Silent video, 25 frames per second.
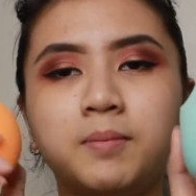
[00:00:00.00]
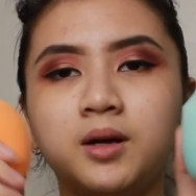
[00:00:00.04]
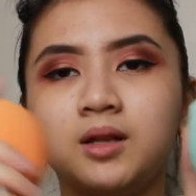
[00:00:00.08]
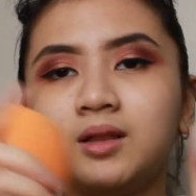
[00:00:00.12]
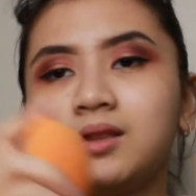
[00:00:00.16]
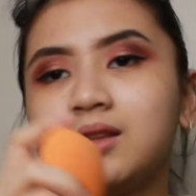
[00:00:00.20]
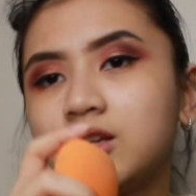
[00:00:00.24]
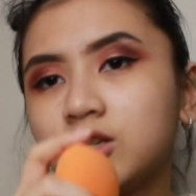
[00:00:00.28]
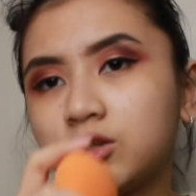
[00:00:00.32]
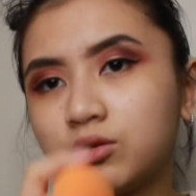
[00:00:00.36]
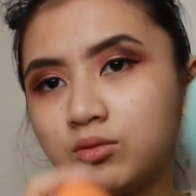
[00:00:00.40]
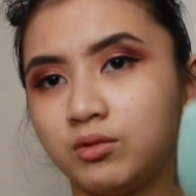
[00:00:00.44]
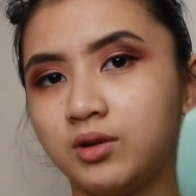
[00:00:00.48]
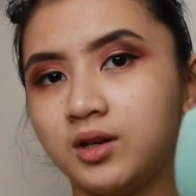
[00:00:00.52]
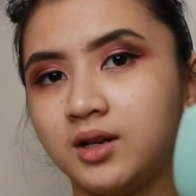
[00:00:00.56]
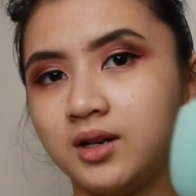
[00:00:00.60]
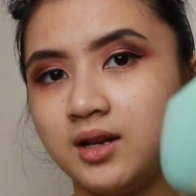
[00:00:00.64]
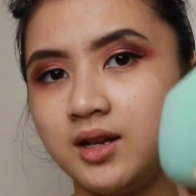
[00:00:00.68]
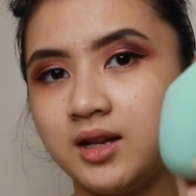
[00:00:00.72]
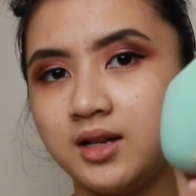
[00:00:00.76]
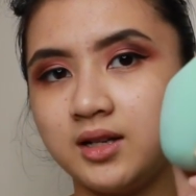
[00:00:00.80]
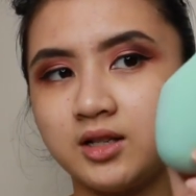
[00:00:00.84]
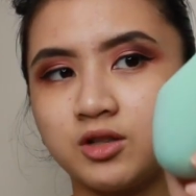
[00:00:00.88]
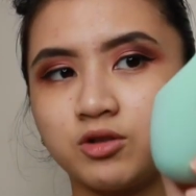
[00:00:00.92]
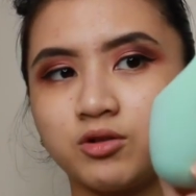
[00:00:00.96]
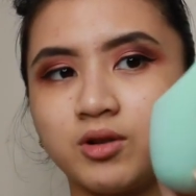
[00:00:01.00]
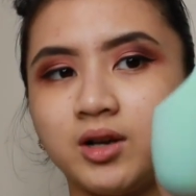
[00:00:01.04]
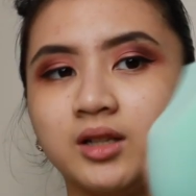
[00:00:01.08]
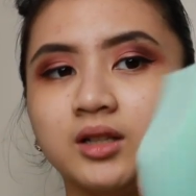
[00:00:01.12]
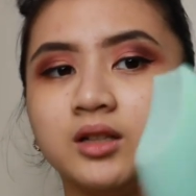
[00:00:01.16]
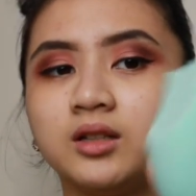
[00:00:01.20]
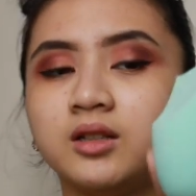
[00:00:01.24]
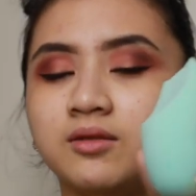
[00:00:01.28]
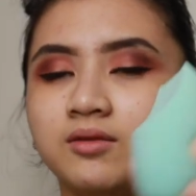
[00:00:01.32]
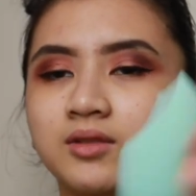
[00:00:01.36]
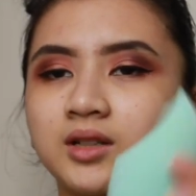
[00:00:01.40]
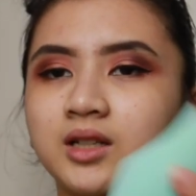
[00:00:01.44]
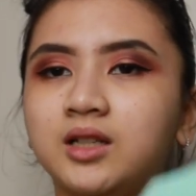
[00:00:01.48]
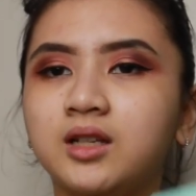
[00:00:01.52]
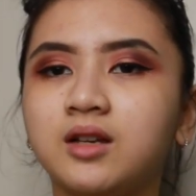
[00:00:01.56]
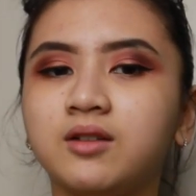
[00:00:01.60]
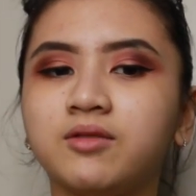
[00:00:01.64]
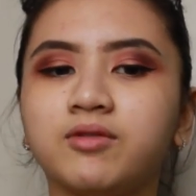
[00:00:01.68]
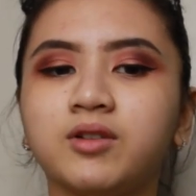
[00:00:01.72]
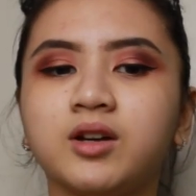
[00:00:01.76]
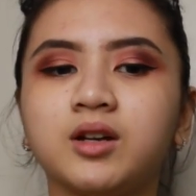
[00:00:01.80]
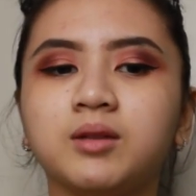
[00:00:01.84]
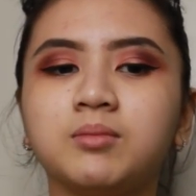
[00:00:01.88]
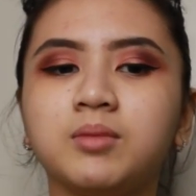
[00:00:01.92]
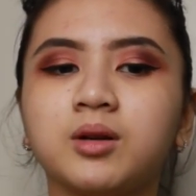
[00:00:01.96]
but this one is relatively
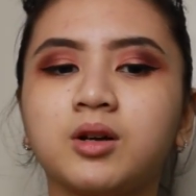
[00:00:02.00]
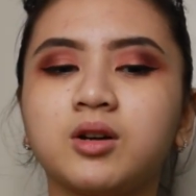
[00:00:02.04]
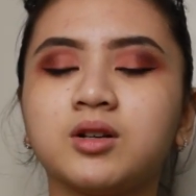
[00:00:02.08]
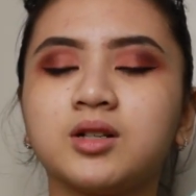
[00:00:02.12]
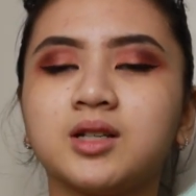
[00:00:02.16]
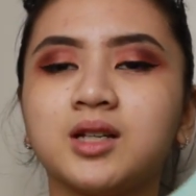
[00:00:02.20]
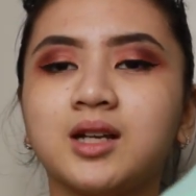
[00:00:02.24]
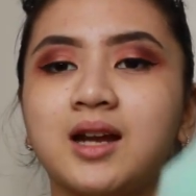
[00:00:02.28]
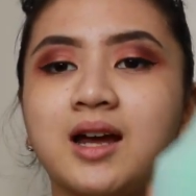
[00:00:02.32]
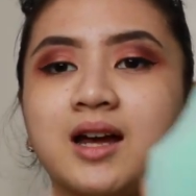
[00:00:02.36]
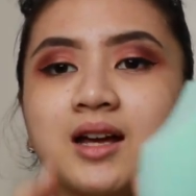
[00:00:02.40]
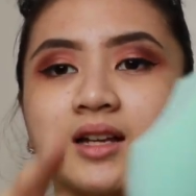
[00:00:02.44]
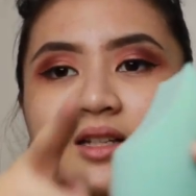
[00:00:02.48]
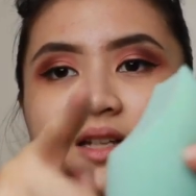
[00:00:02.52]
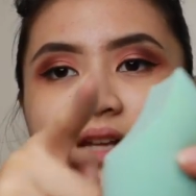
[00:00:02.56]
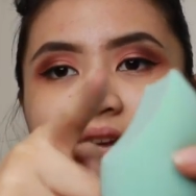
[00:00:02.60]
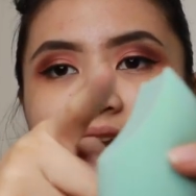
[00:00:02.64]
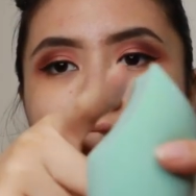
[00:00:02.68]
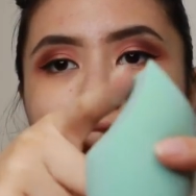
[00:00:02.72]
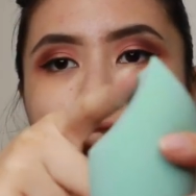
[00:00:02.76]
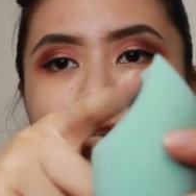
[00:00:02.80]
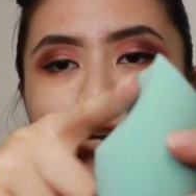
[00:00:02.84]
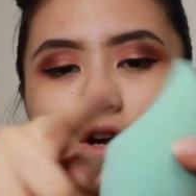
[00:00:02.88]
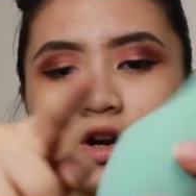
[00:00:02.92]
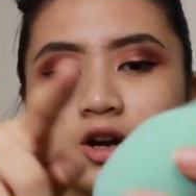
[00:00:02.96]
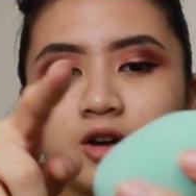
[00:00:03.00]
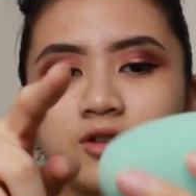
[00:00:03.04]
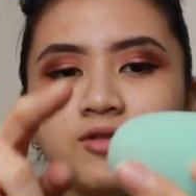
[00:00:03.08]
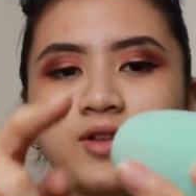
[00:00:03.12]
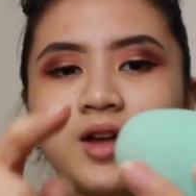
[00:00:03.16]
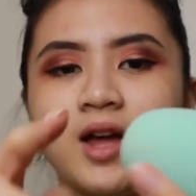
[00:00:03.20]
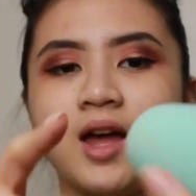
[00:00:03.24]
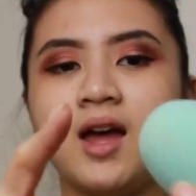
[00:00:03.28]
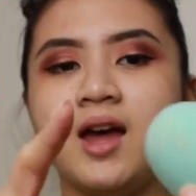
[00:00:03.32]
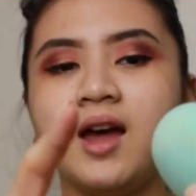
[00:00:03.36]
different because it has a curve,